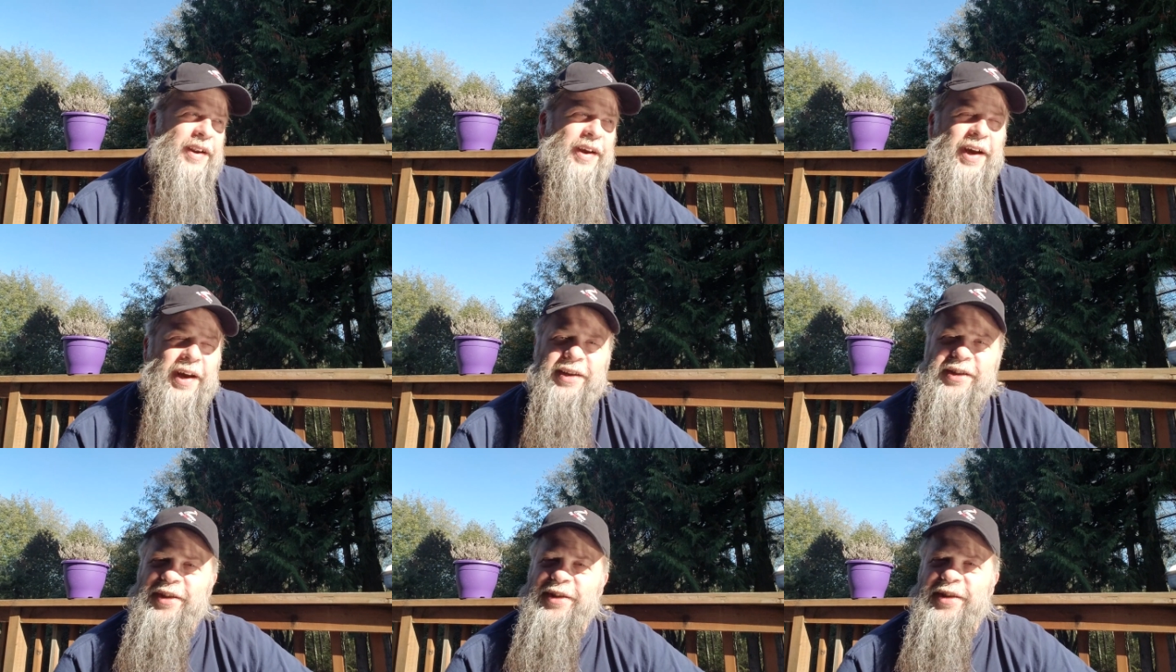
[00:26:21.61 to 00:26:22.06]

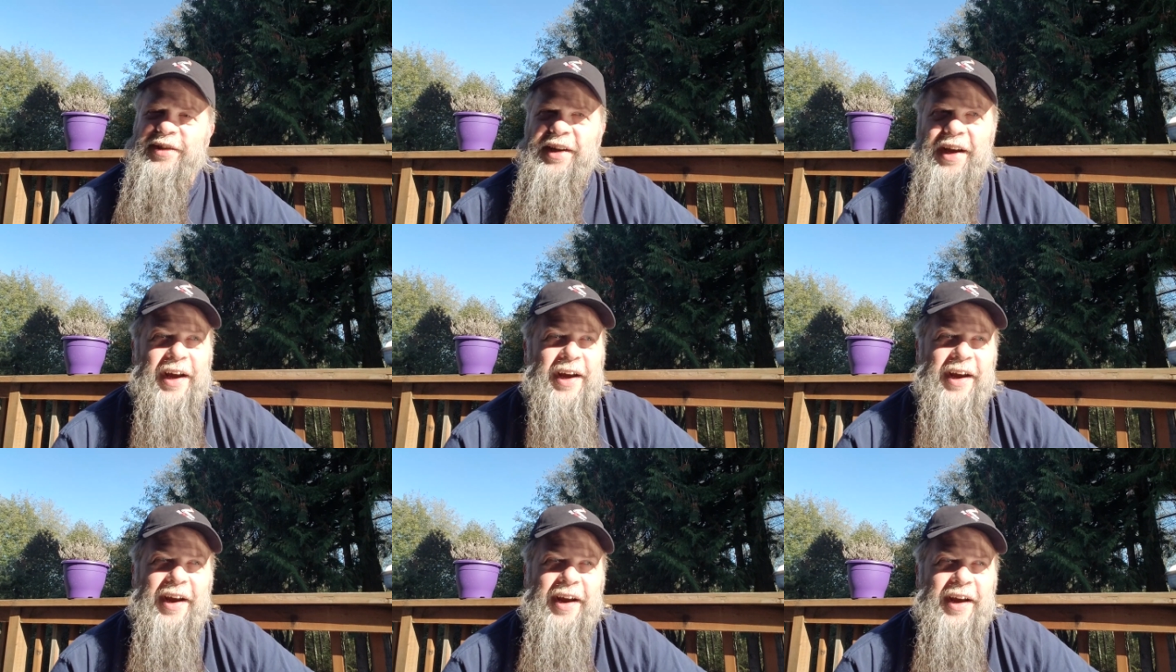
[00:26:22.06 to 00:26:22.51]

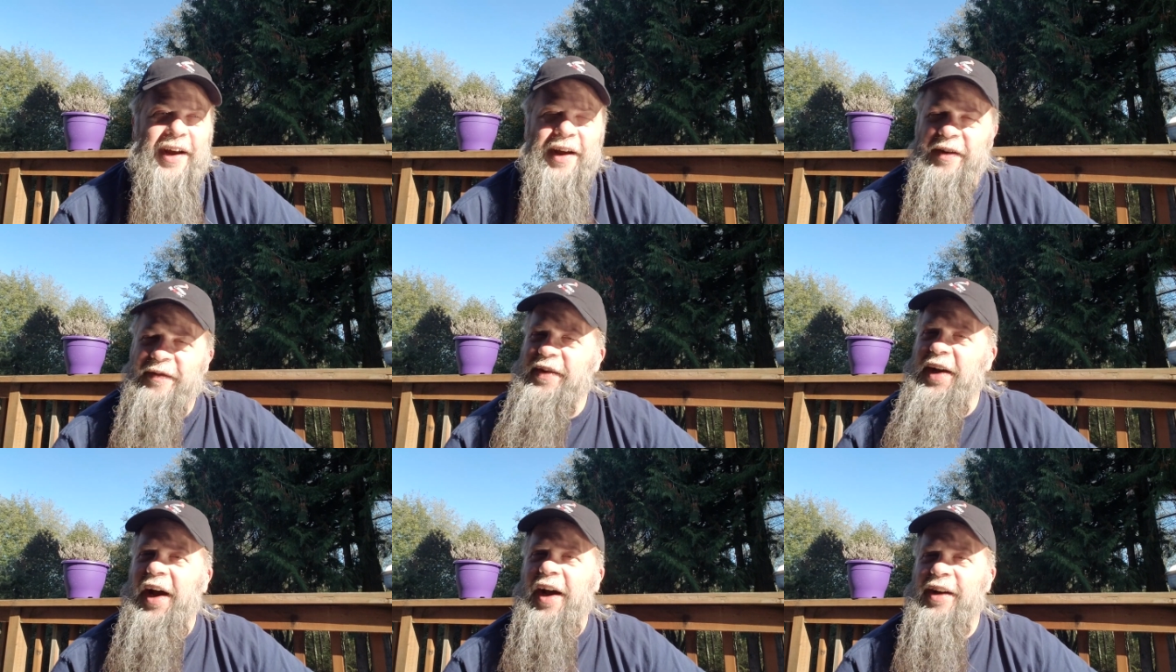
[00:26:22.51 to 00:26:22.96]

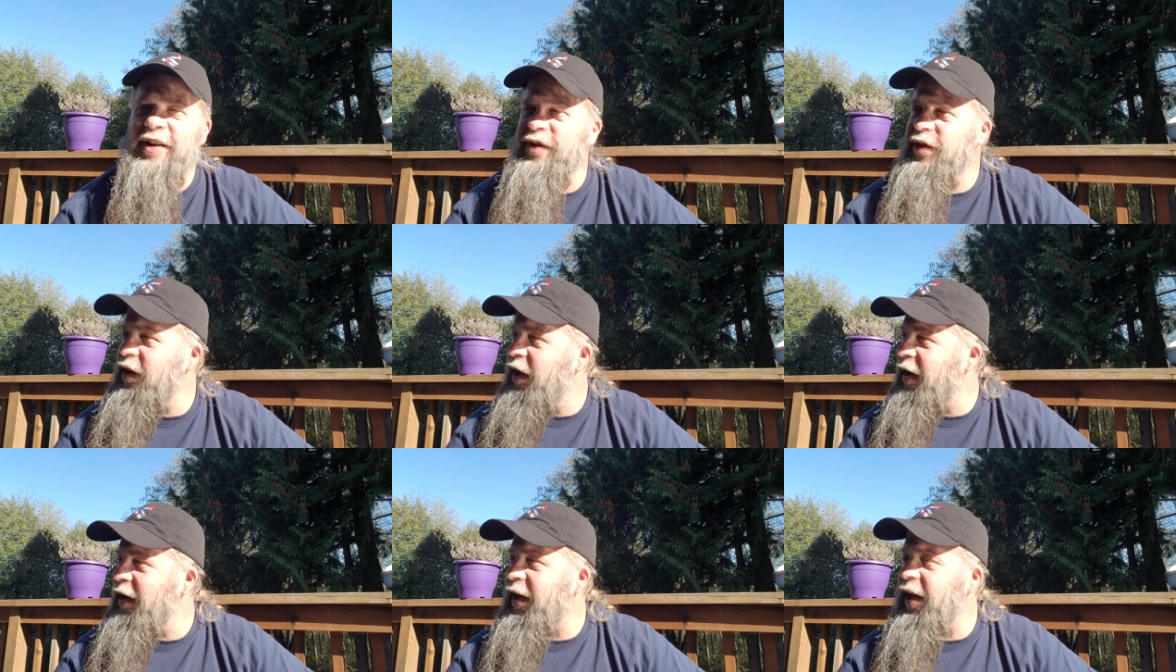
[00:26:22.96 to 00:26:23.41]
I've
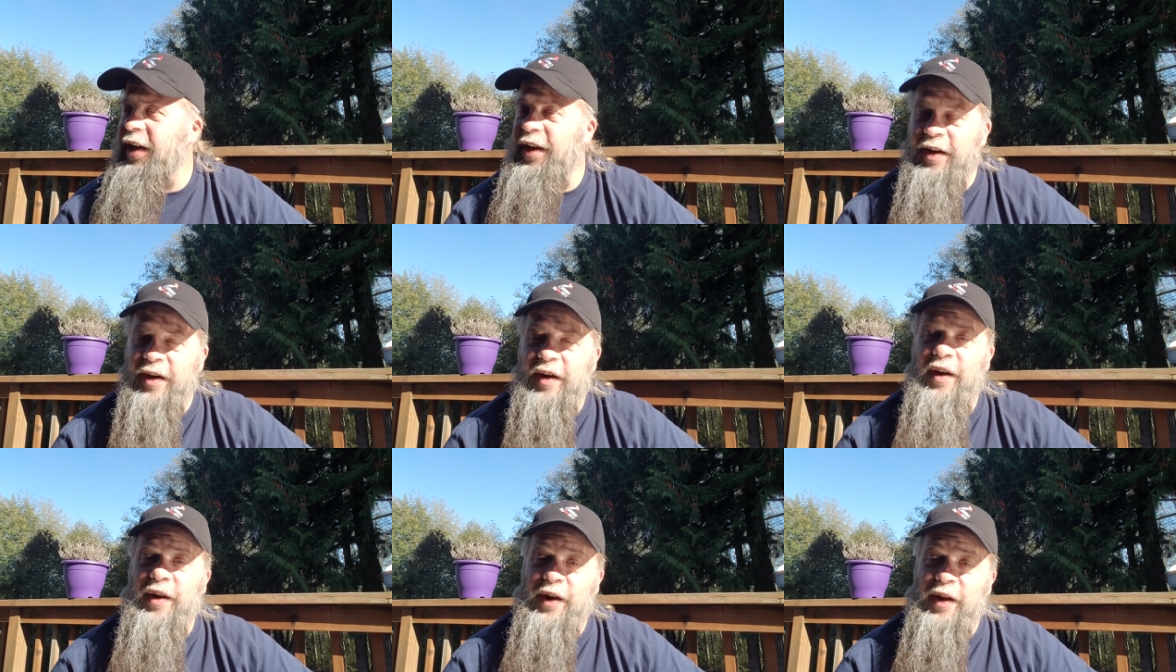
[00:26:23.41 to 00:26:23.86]
gotten lucky
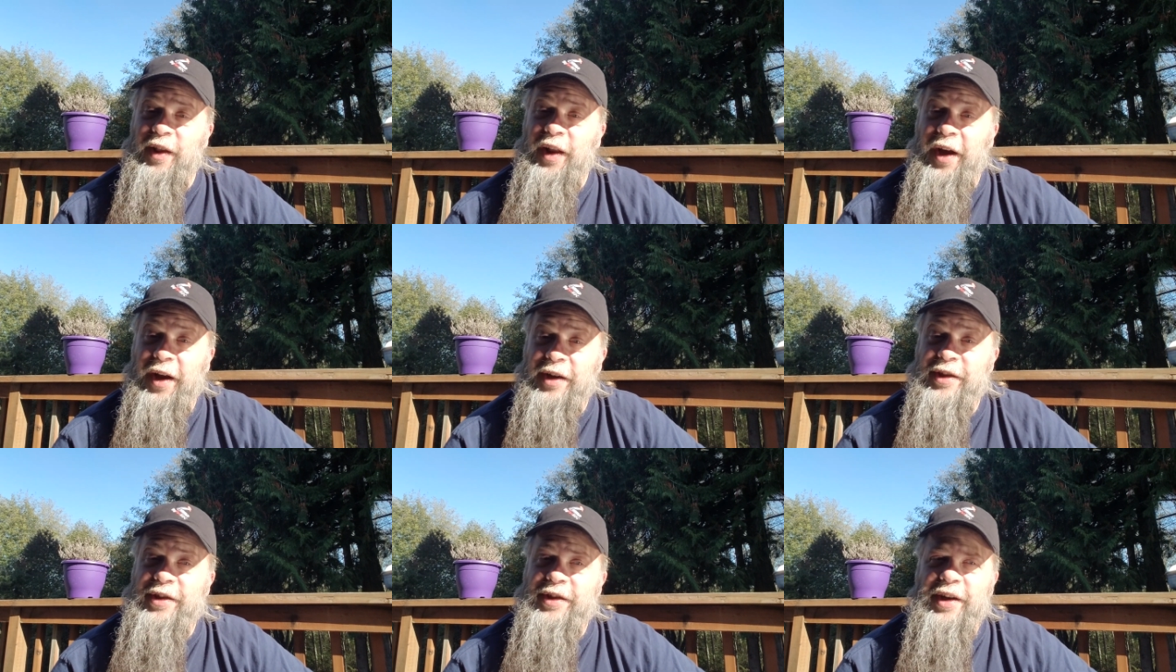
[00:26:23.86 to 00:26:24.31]
on a
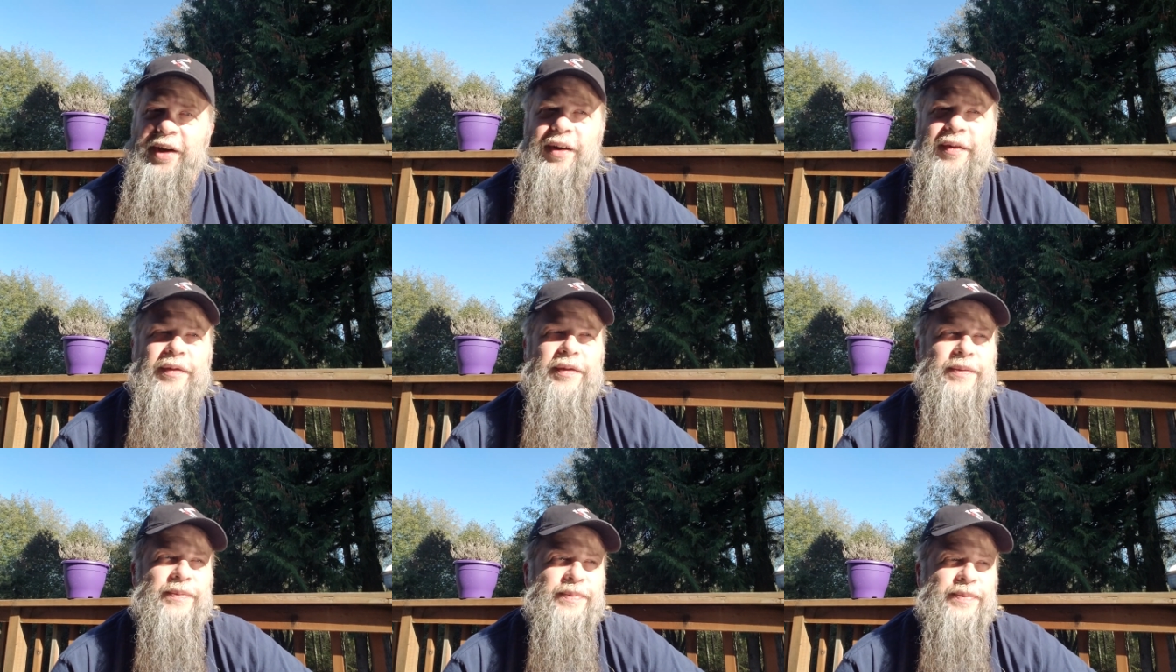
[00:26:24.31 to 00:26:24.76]
lot of stuff,
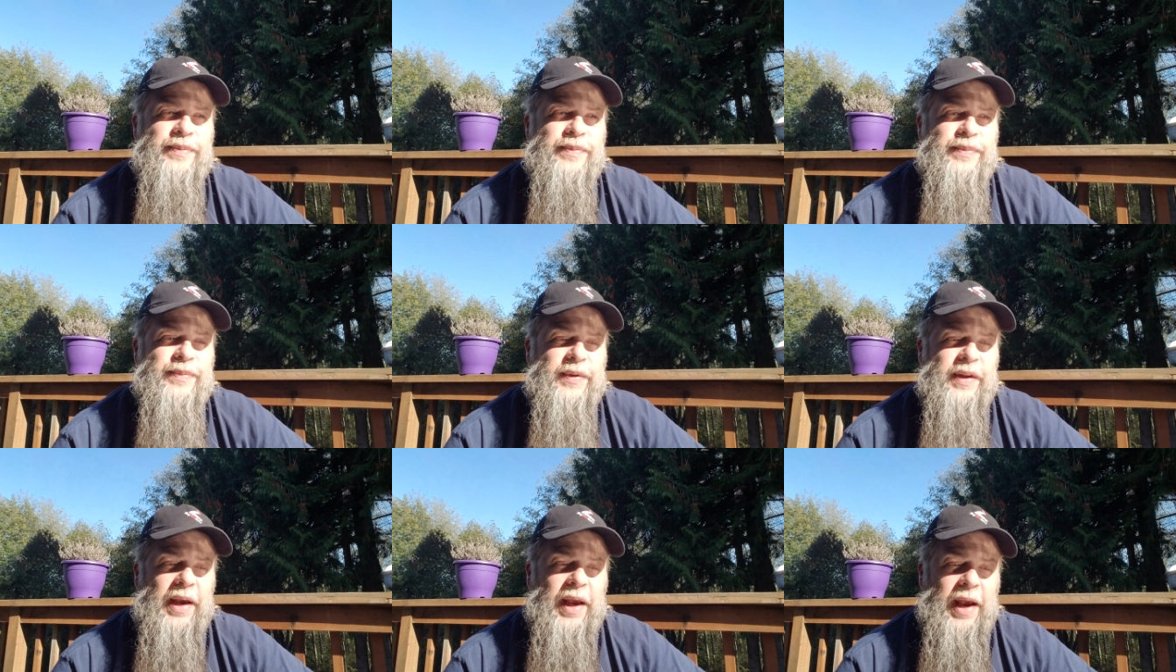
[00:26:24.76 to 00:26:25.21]

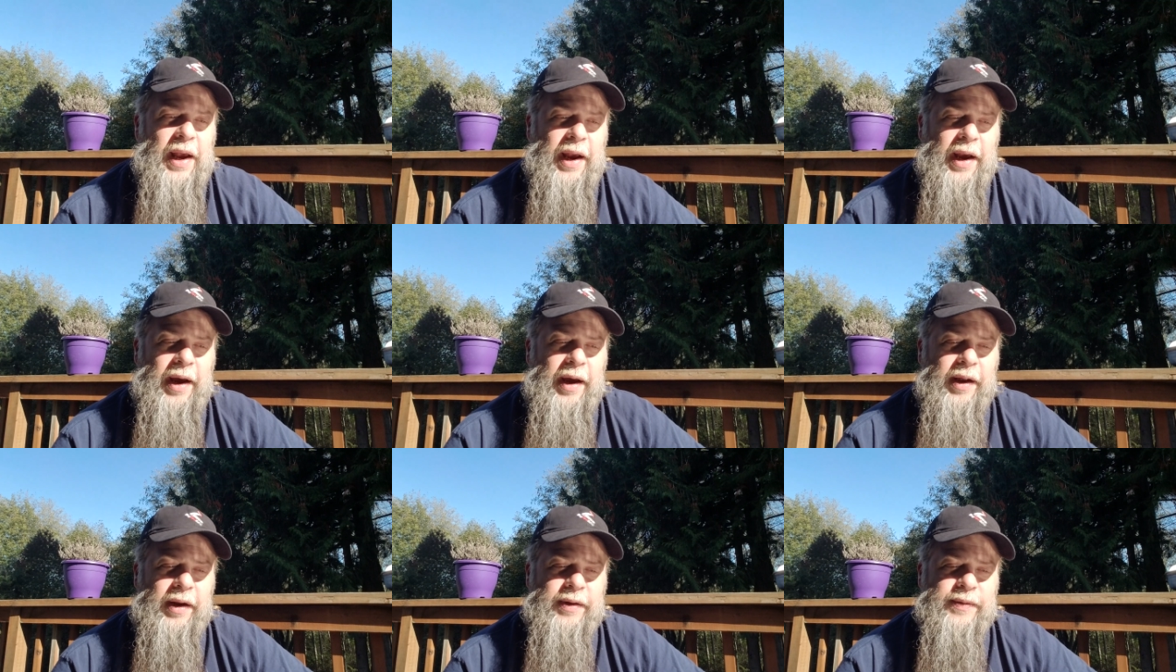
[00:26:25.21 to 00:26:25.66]

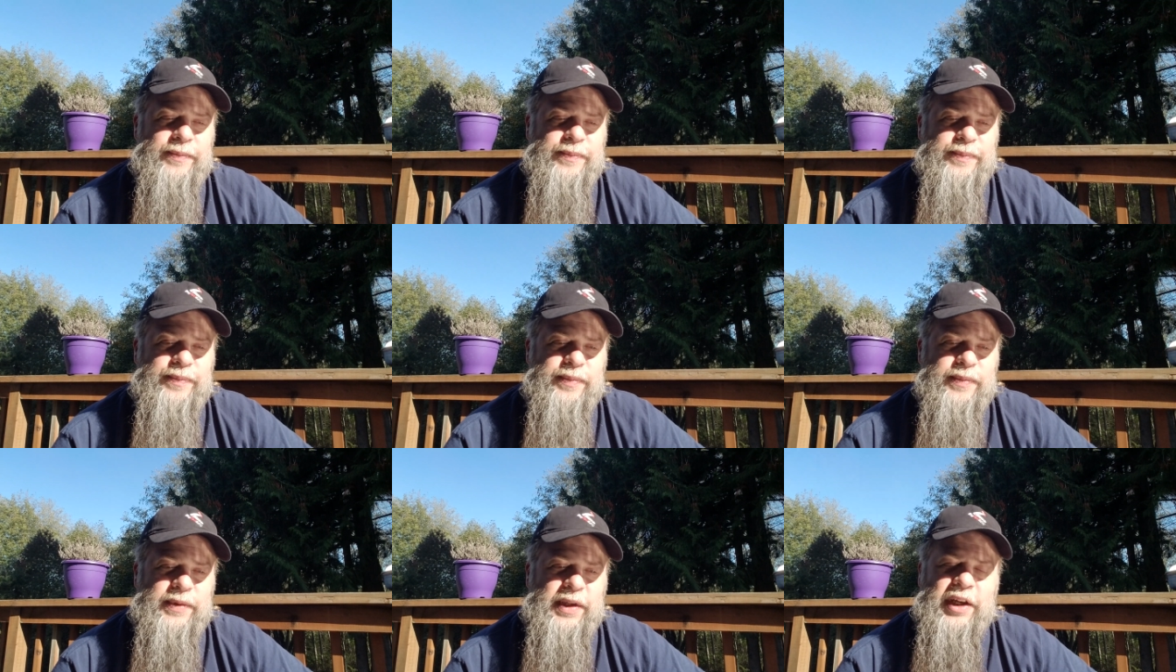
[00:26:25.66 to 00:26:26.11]
and
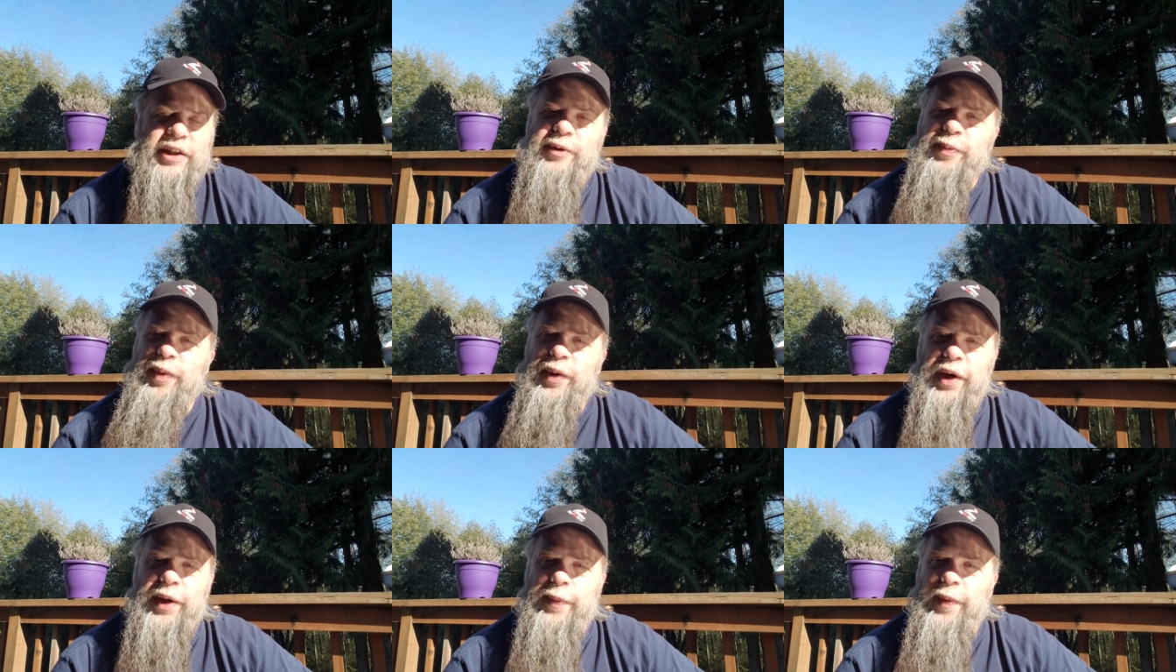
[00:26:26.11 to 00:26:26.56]
that's
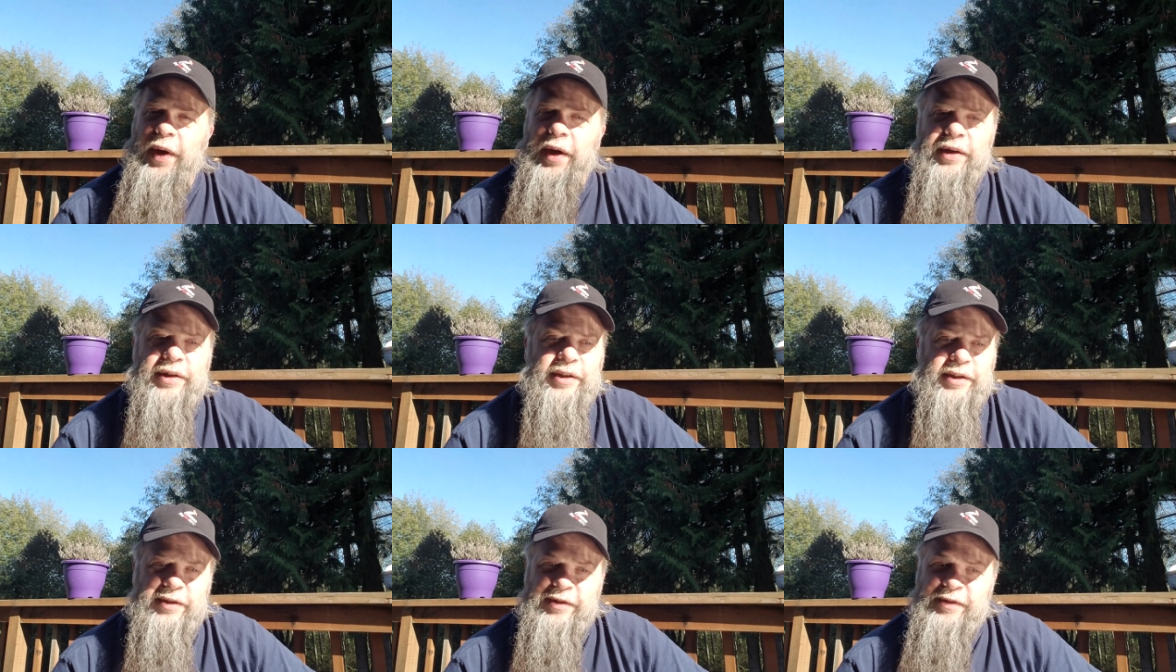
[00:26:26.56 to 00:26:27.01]
pretty much,